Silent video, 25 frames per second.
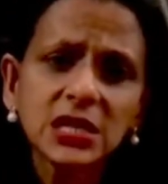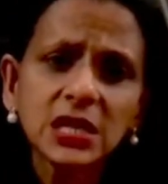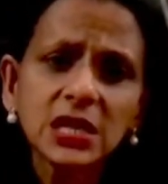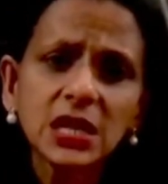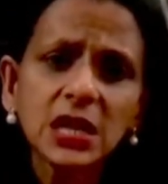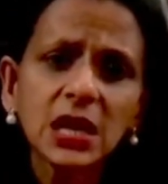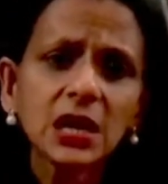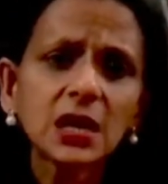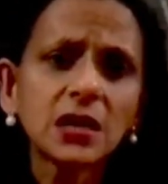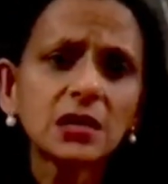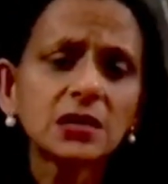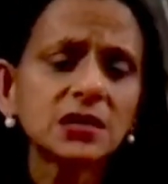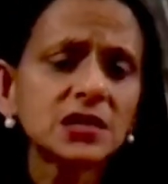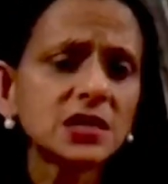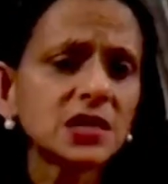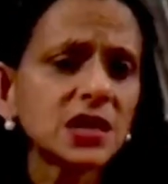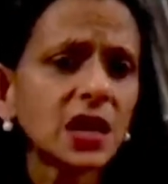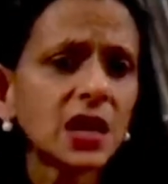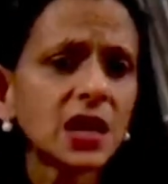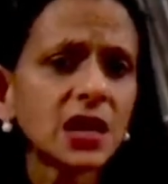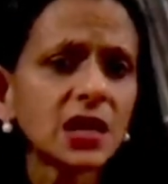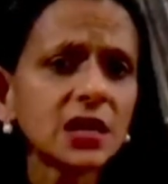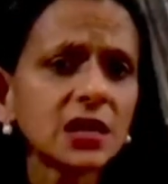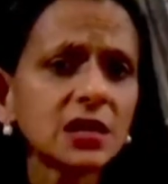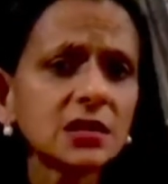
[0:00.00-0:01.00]
Uh, did
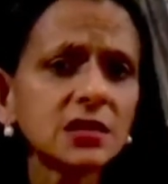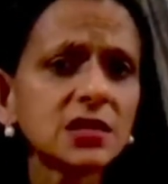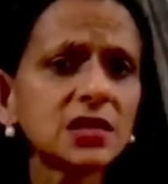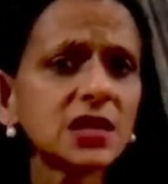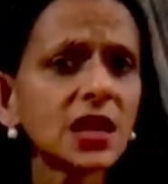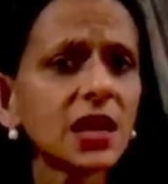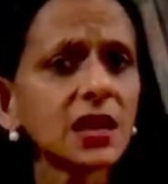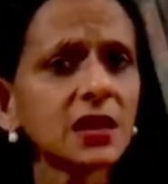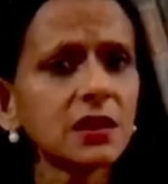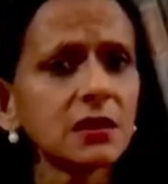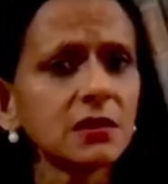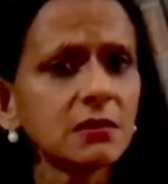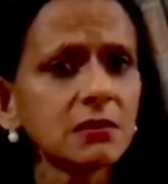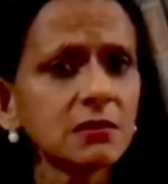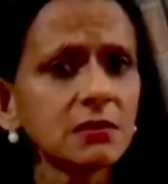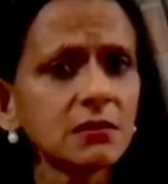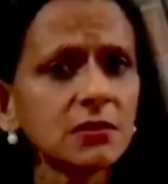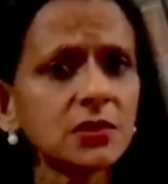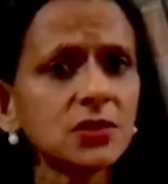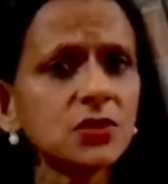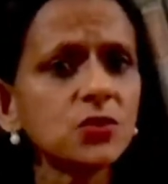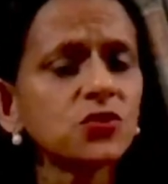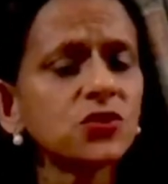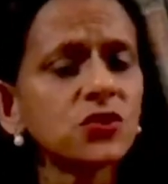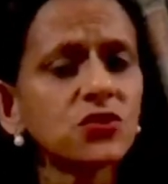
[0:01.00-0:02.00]
I did I
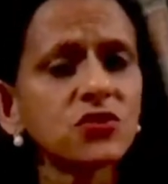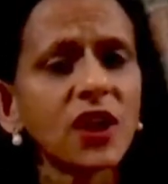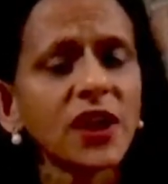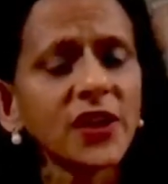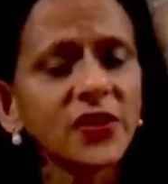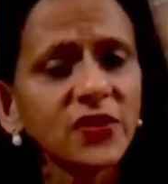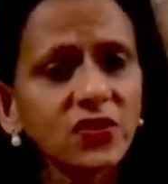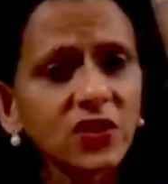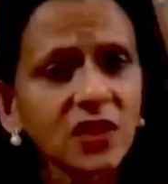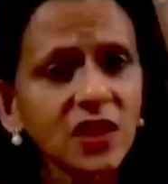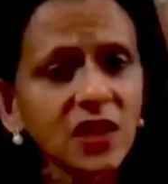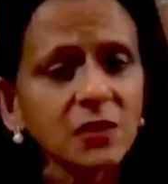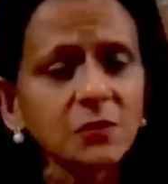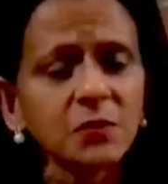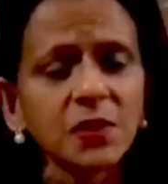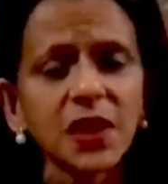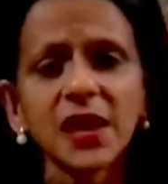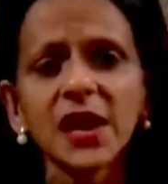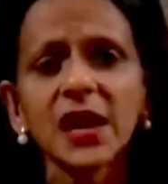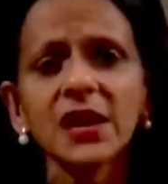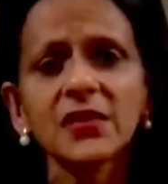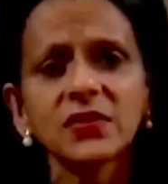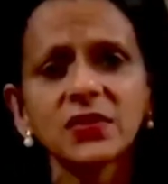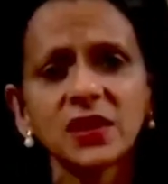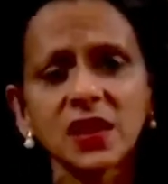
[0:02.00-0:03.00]
do the right thing by
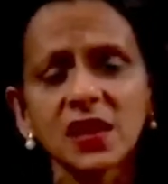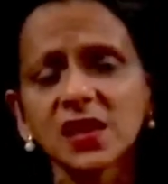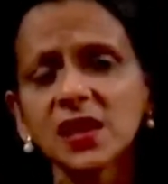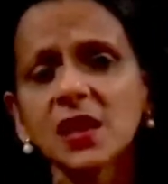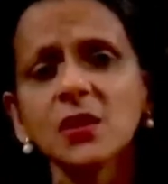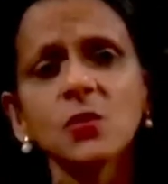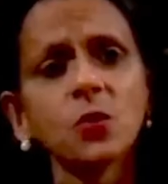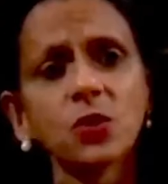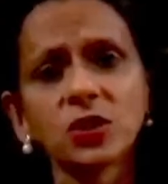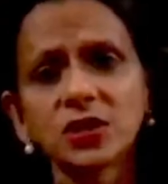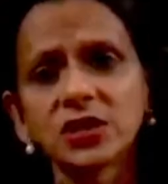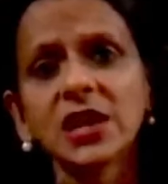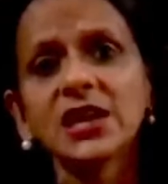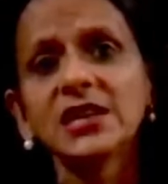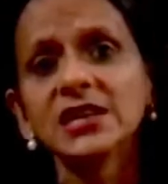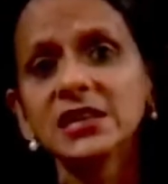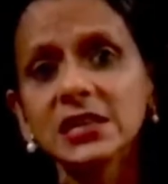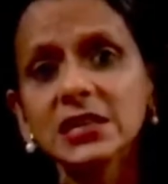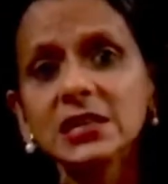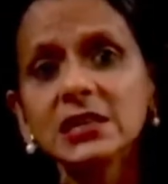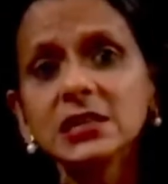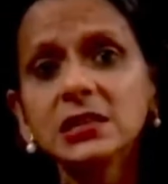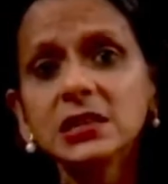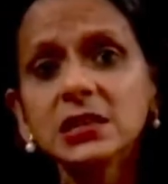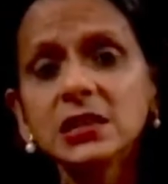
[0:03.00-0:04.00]
thinking what I
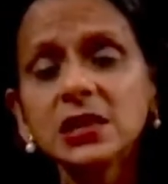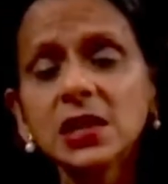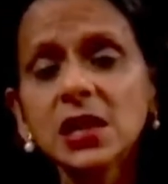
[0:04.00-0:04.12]
did?